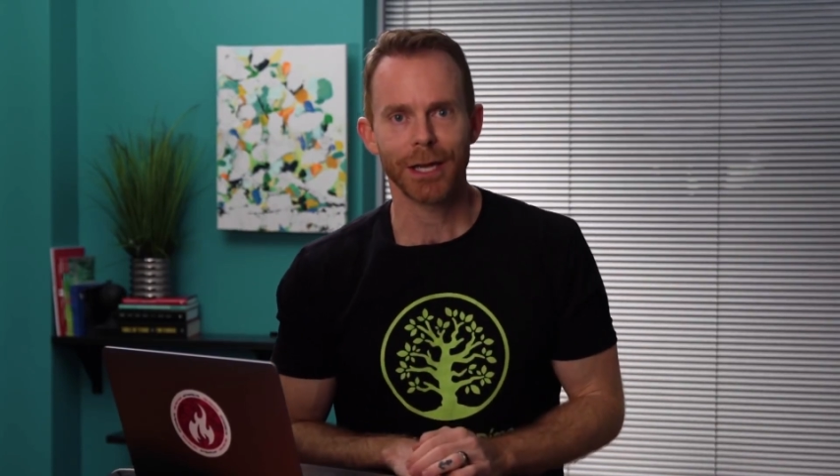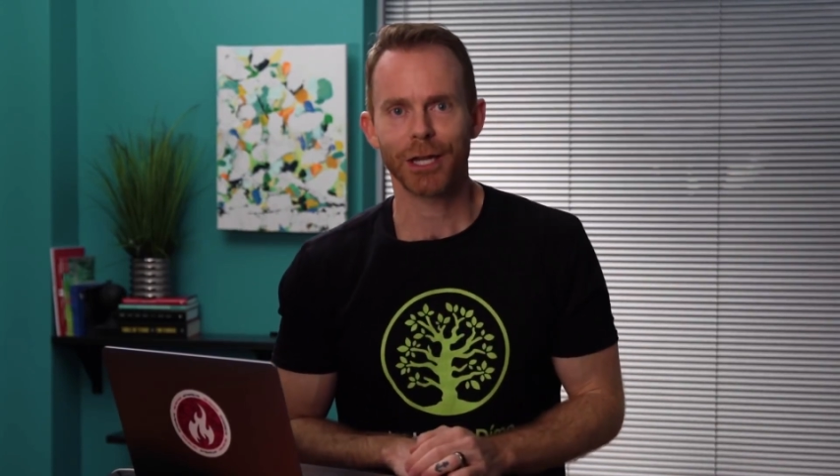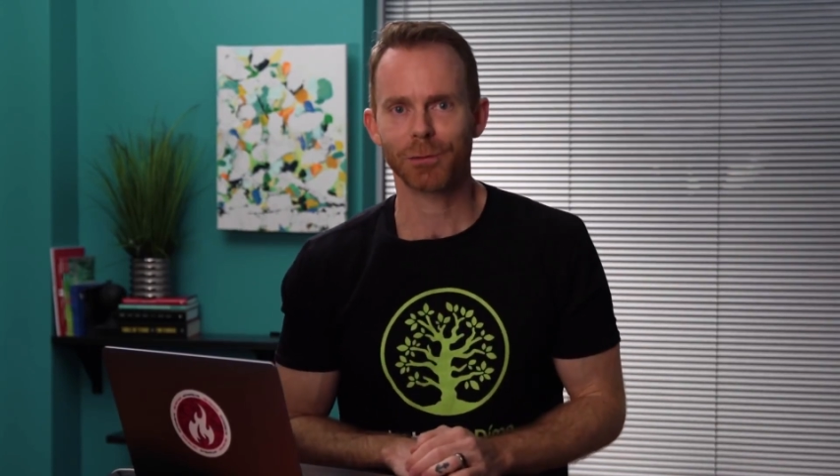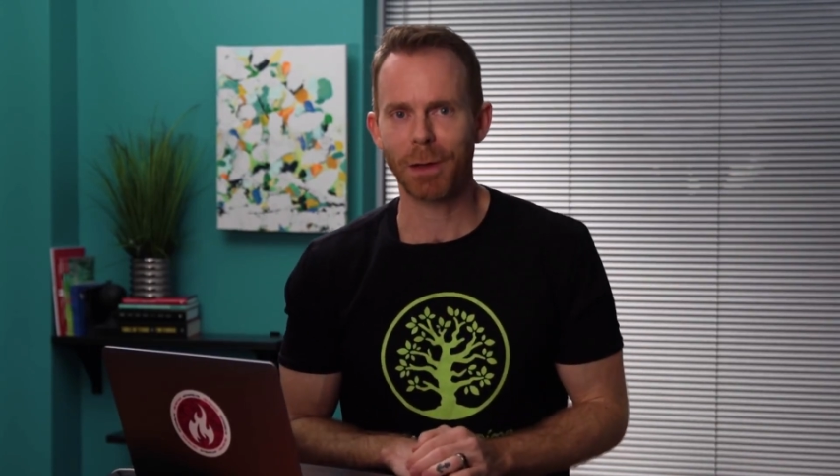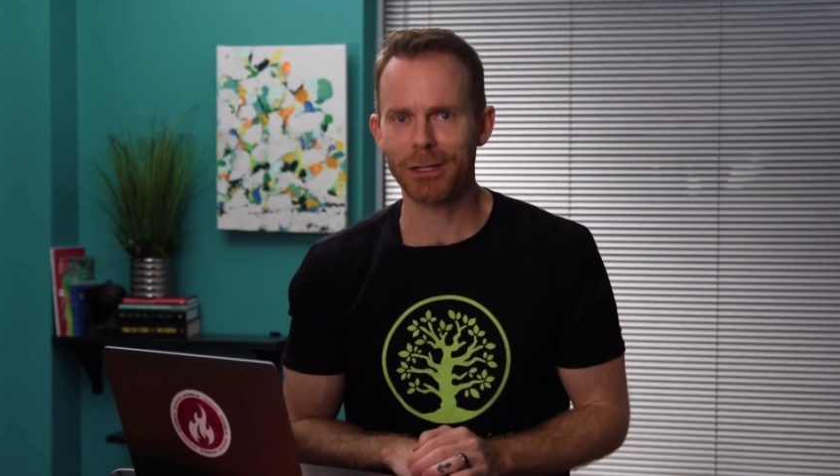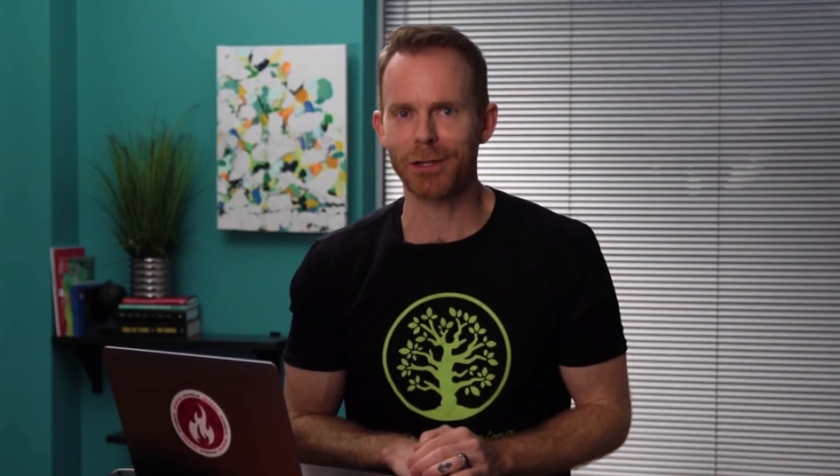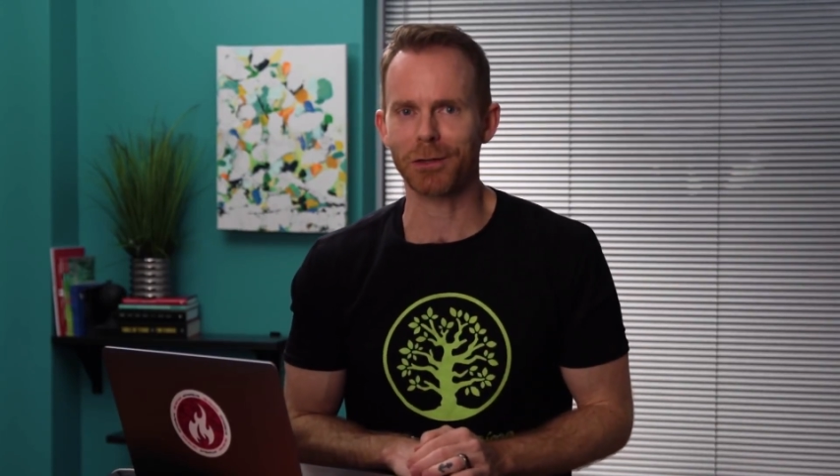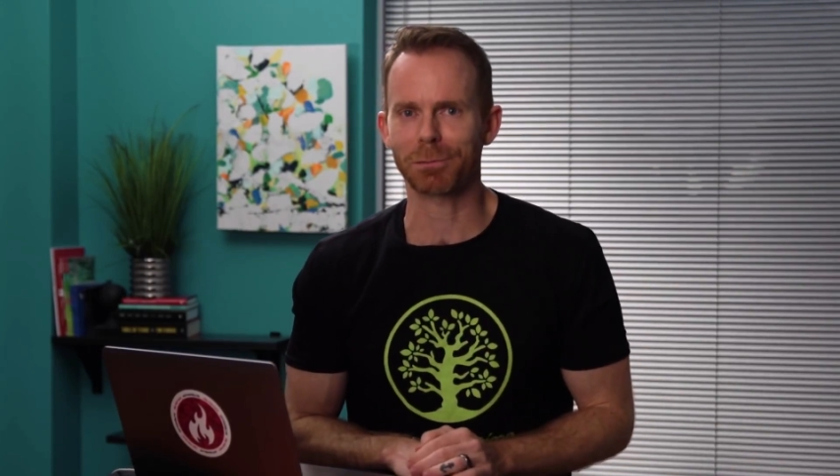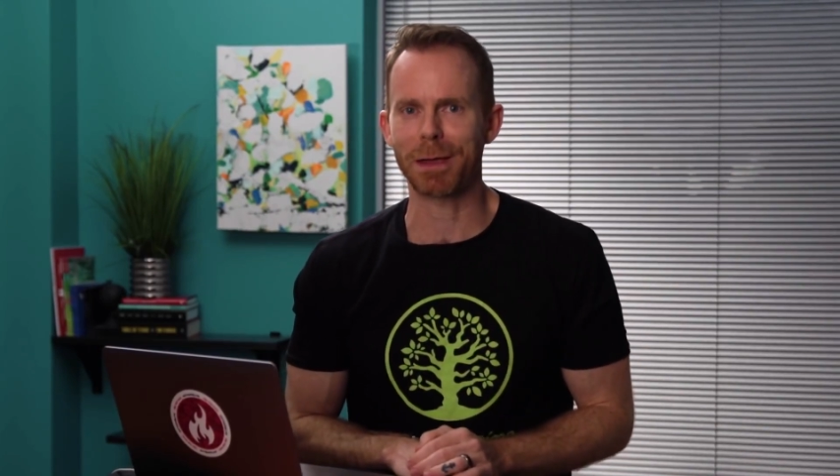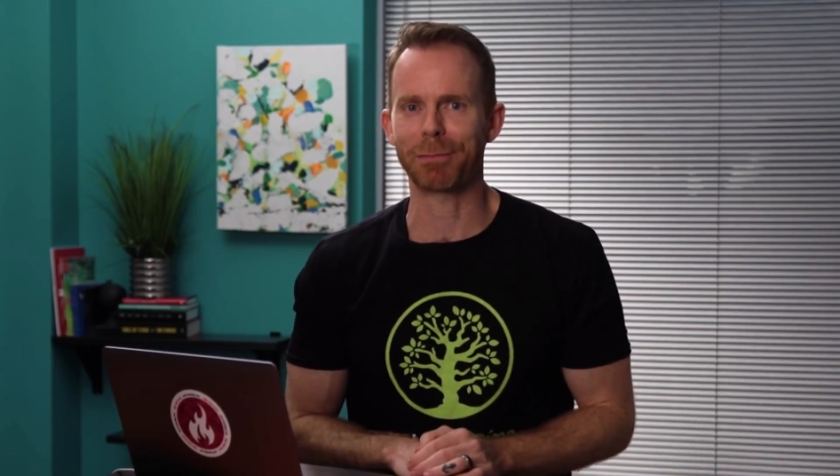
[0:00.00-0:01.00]
especially
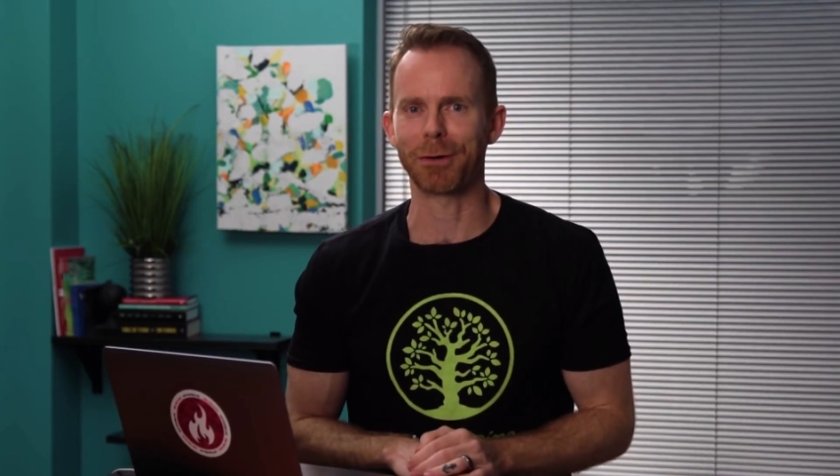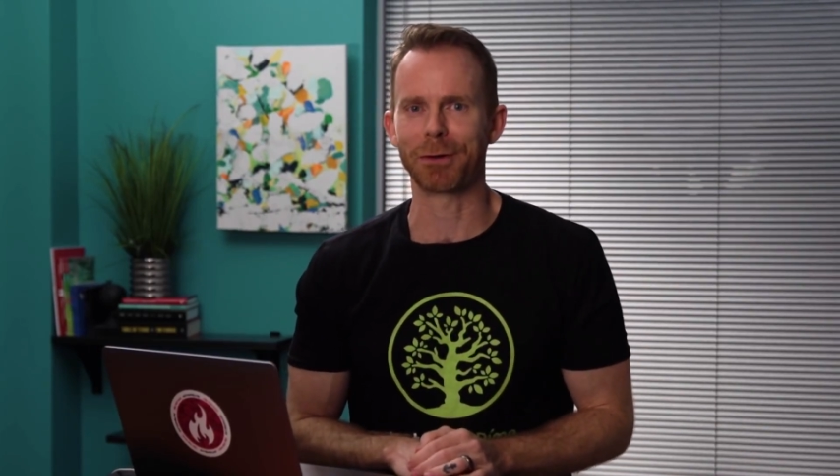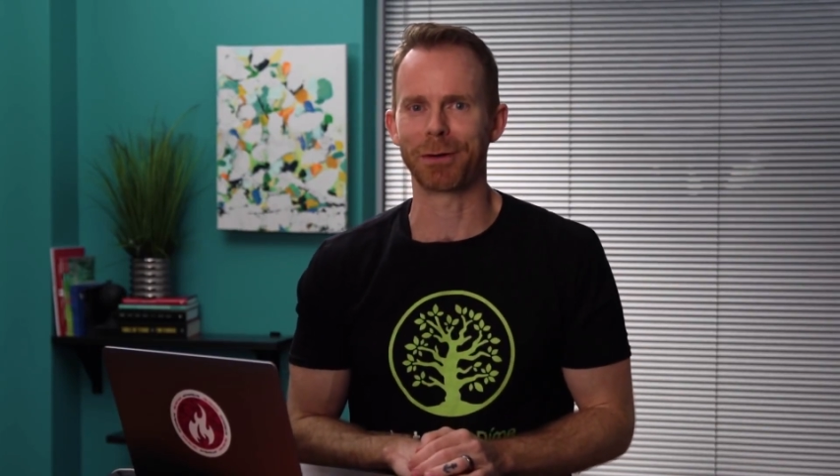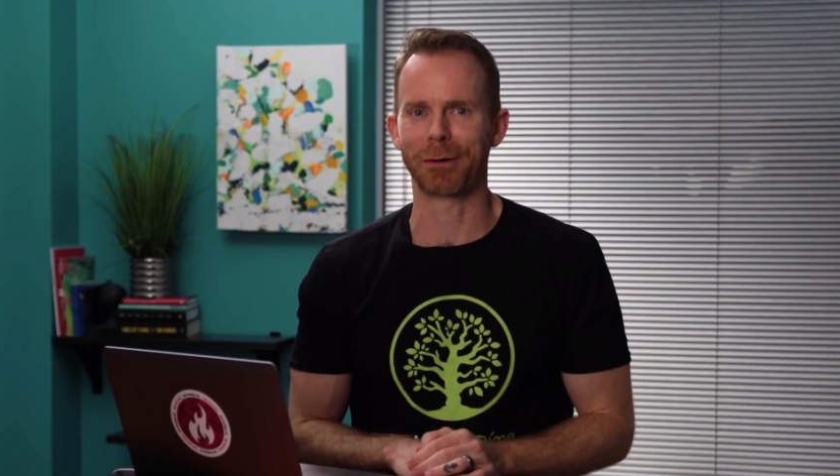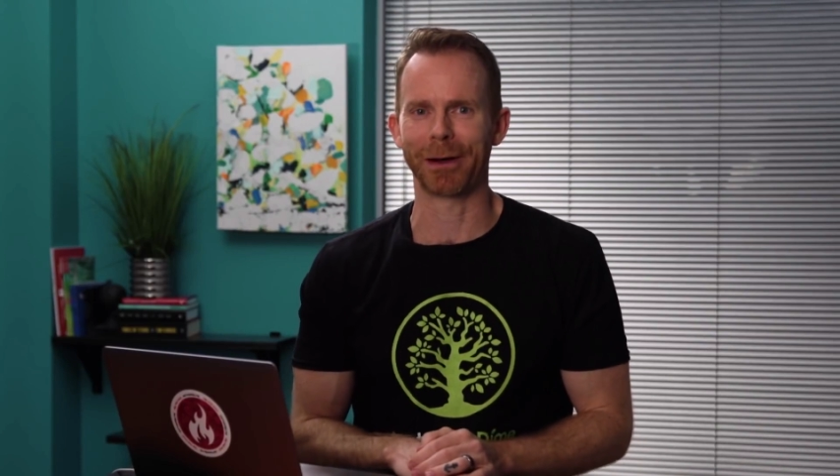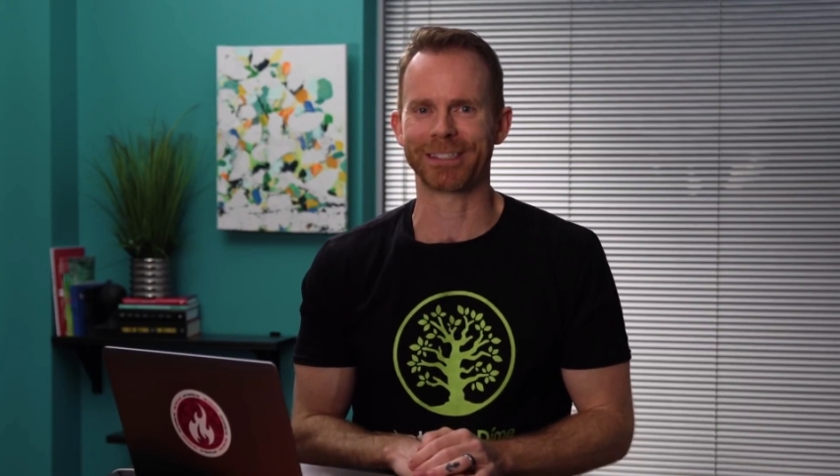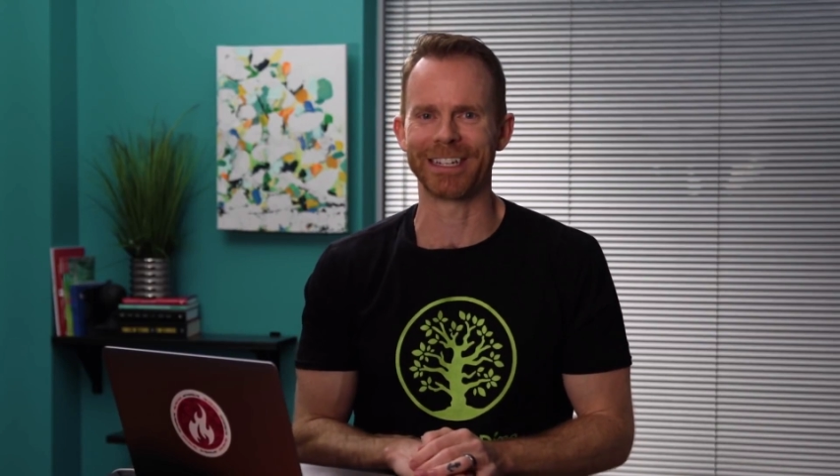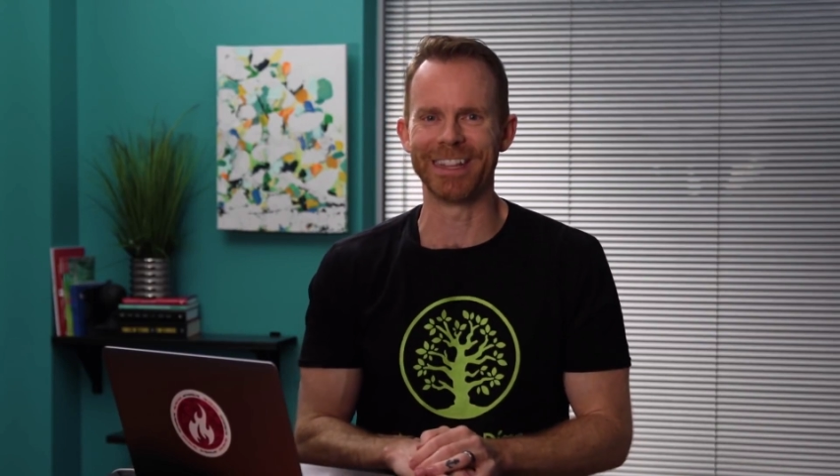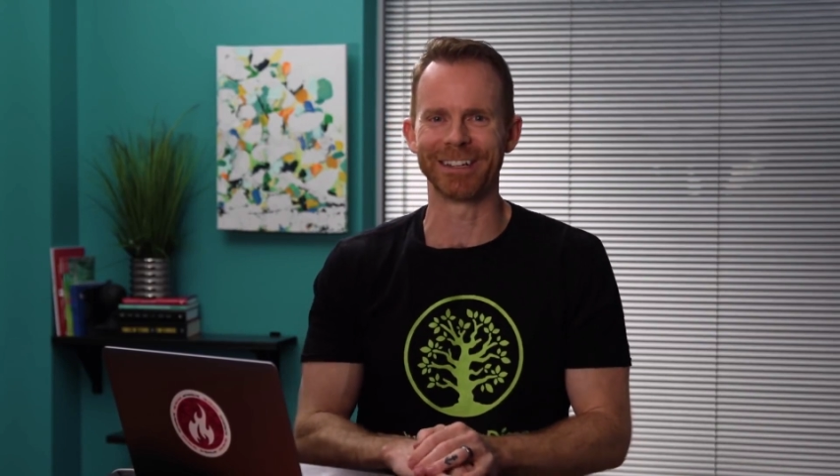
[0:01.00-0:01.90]
those people who are requesting